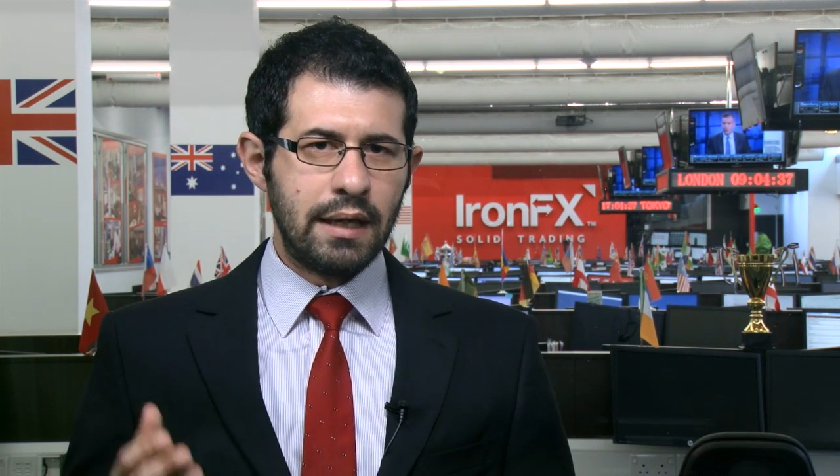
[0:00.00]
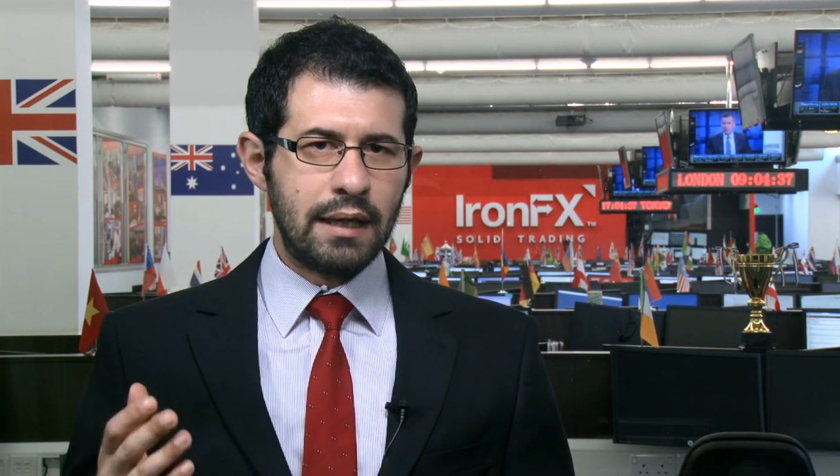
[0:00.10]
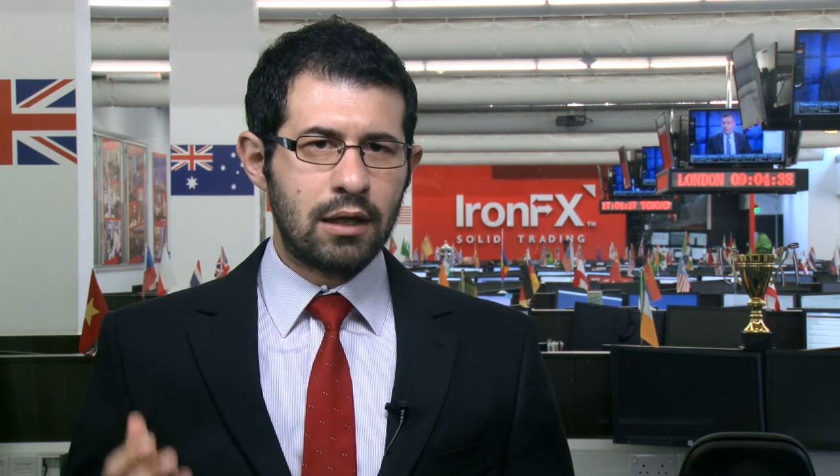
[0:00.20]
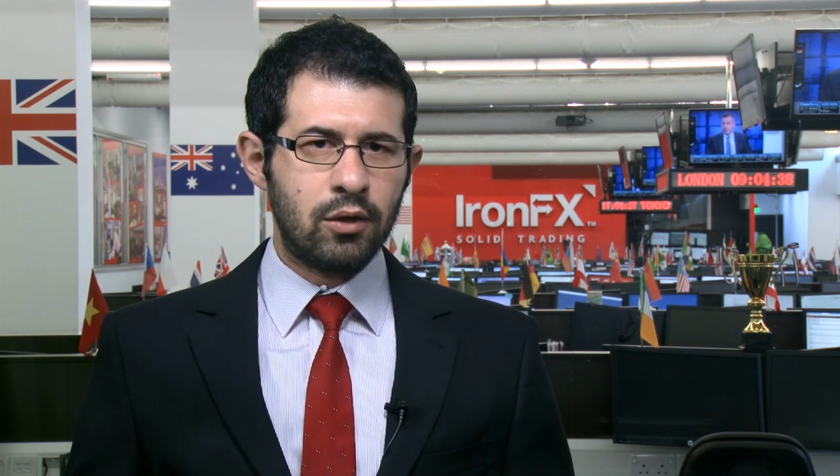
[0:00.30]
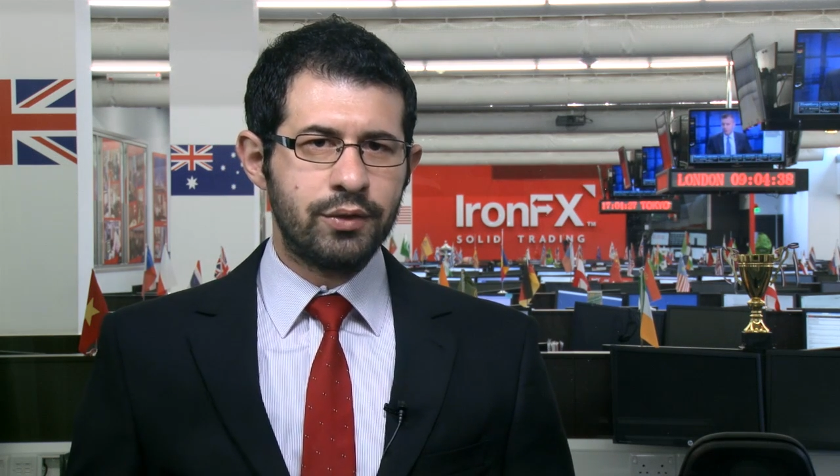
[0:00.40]

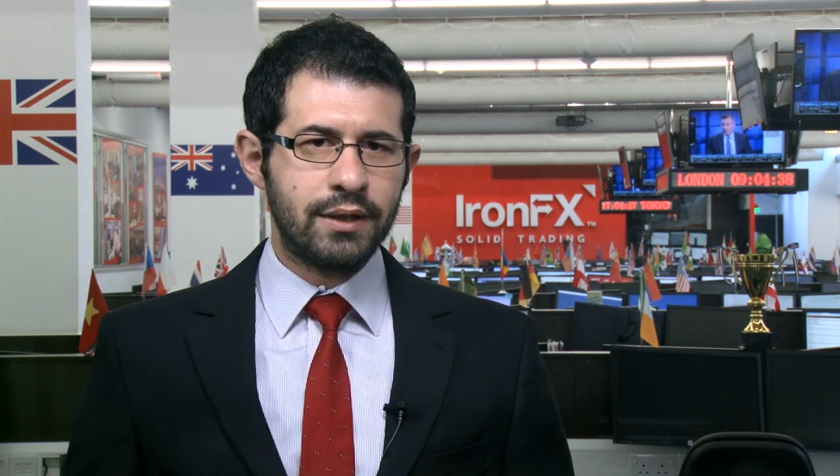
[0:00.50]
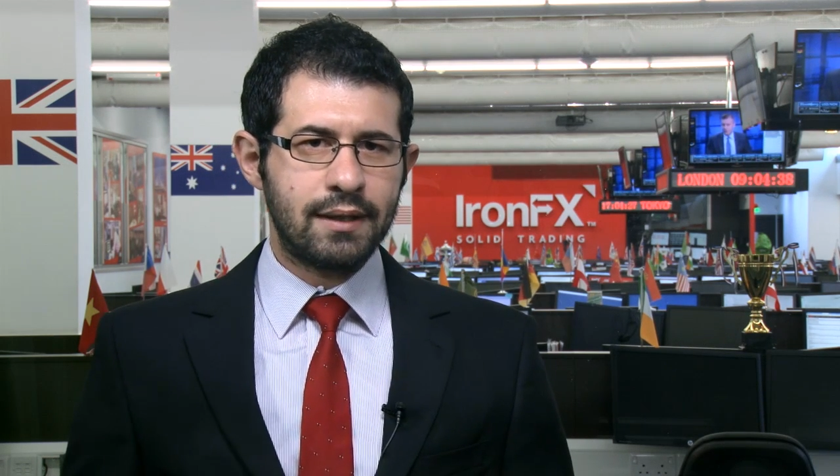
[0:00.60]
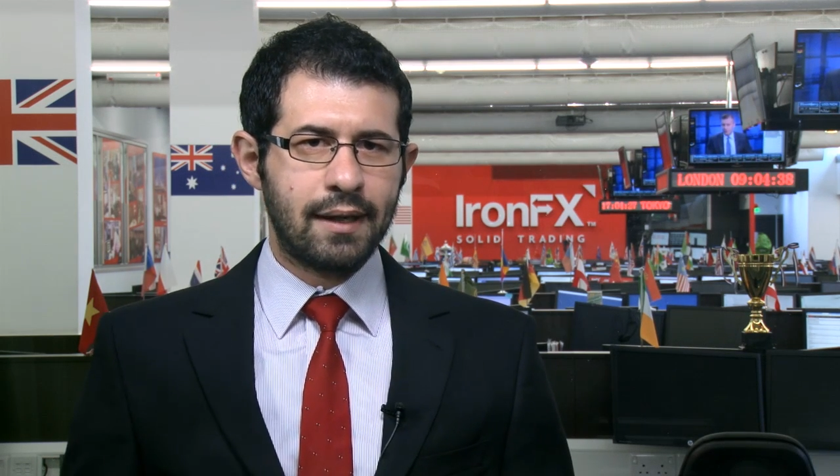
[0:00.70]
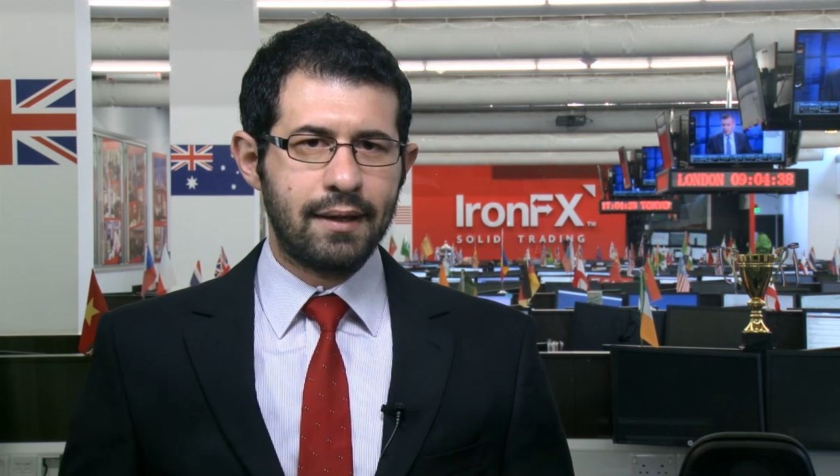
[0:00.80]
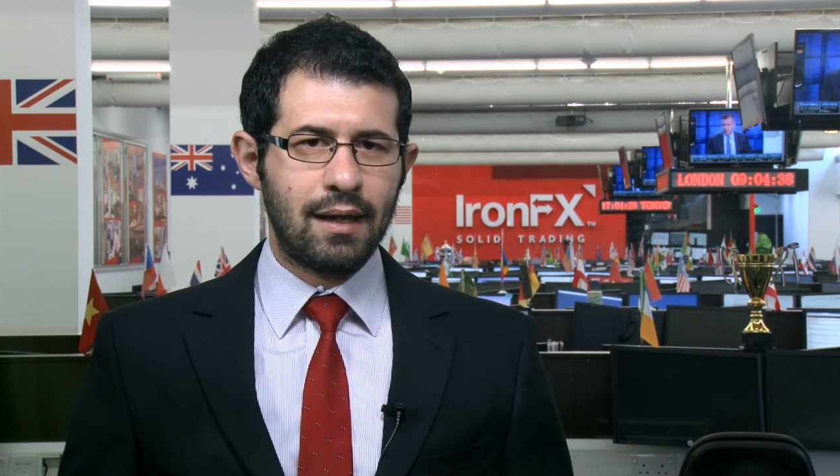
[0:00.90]
including
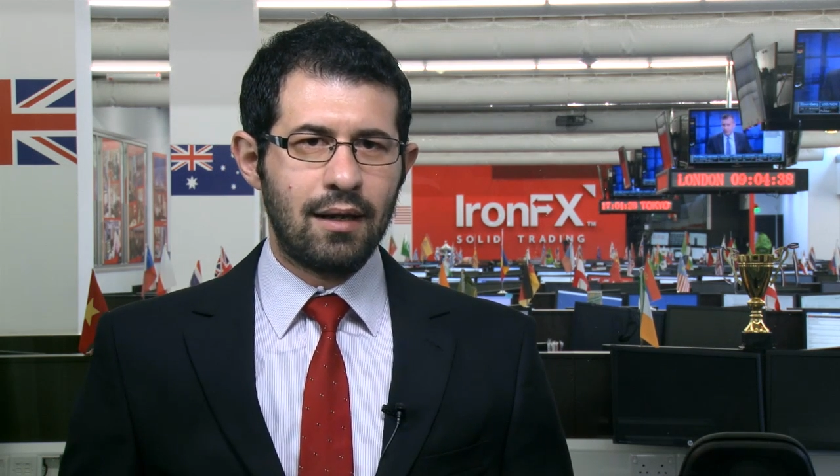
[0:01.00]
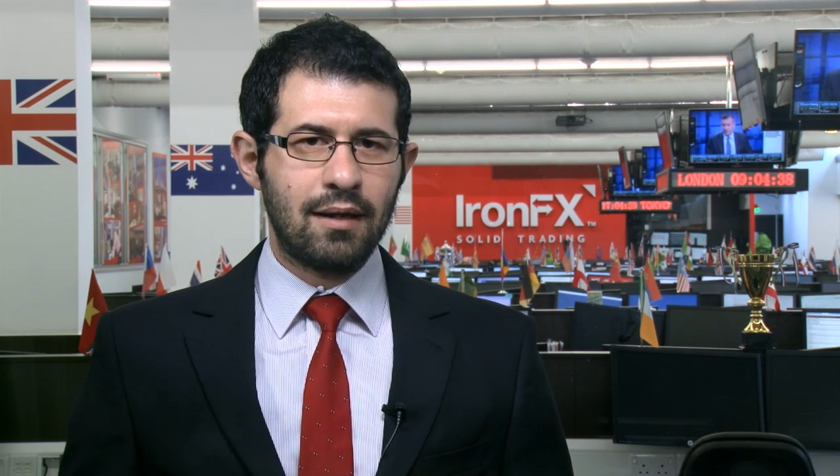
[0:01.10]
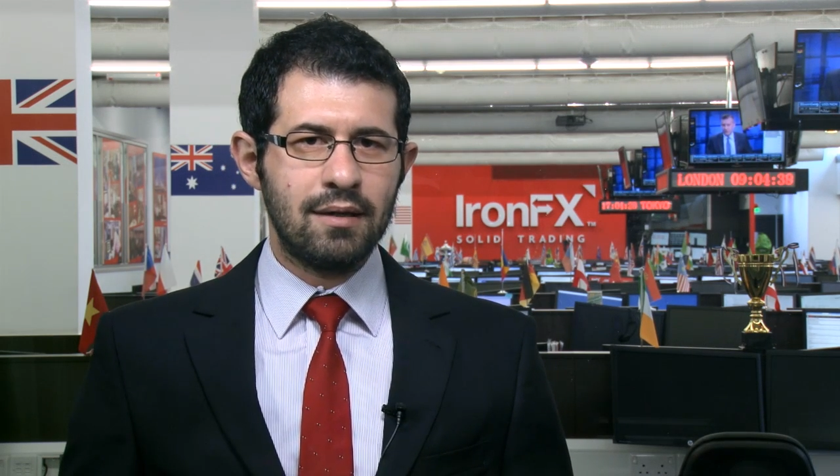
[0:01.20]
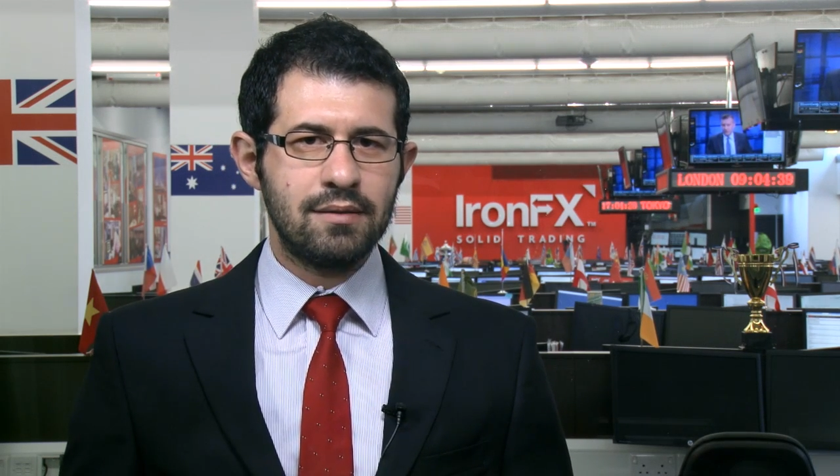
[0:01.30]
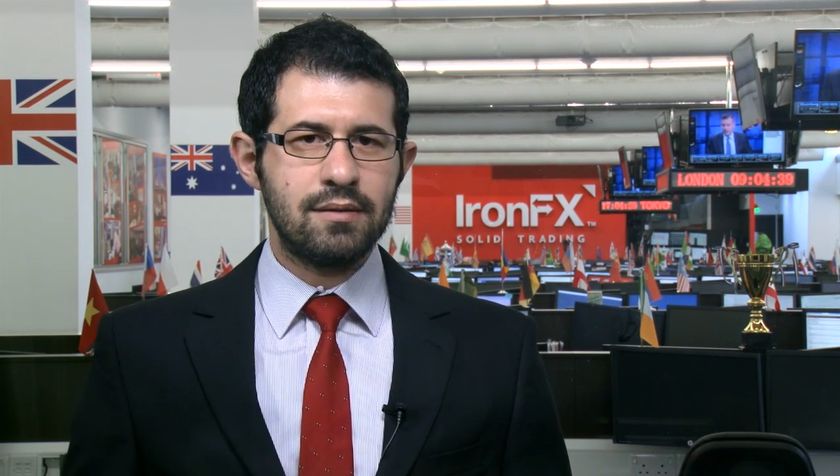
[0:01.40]
technical
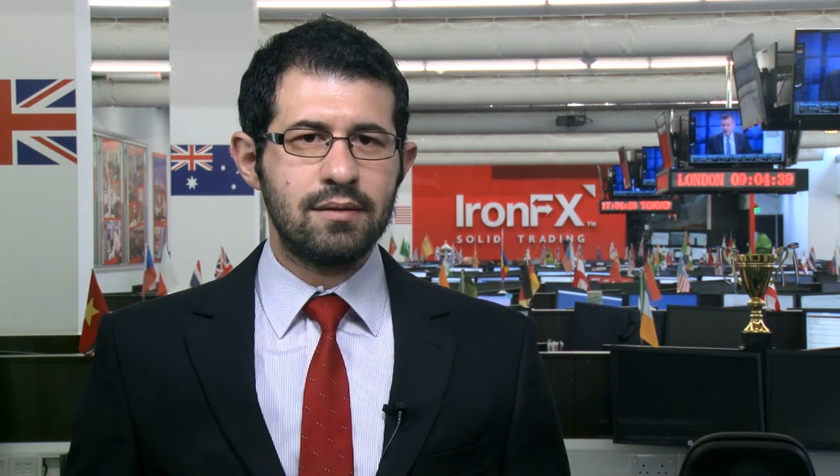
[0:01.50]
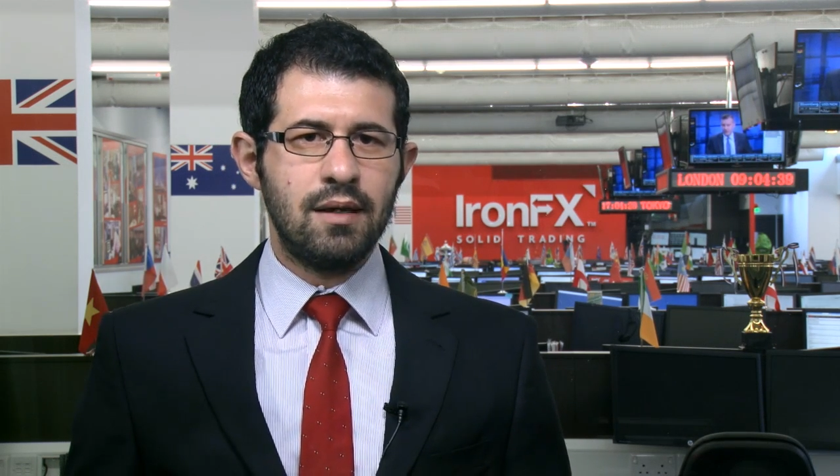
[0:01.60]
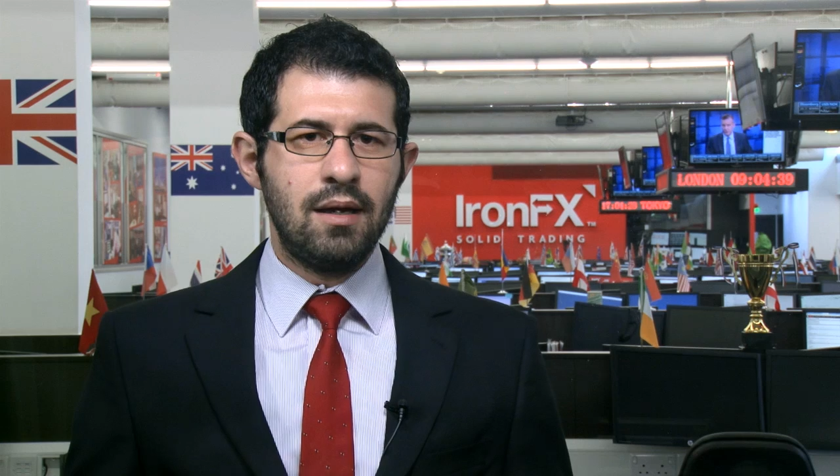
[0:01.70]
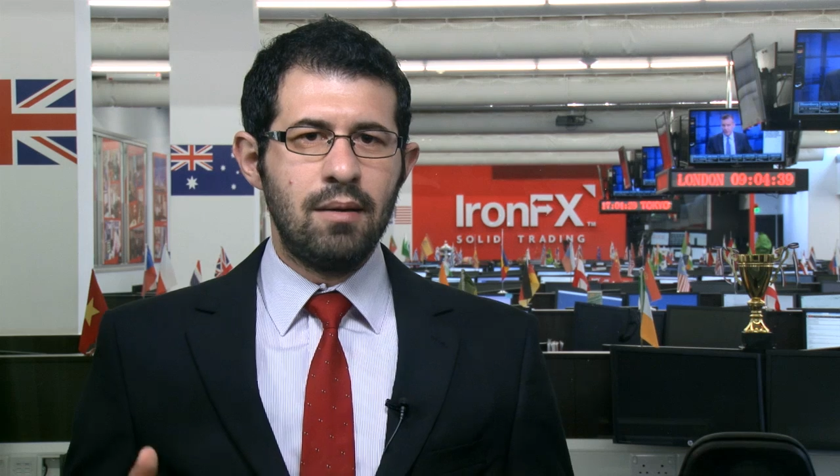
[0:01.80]
analysis,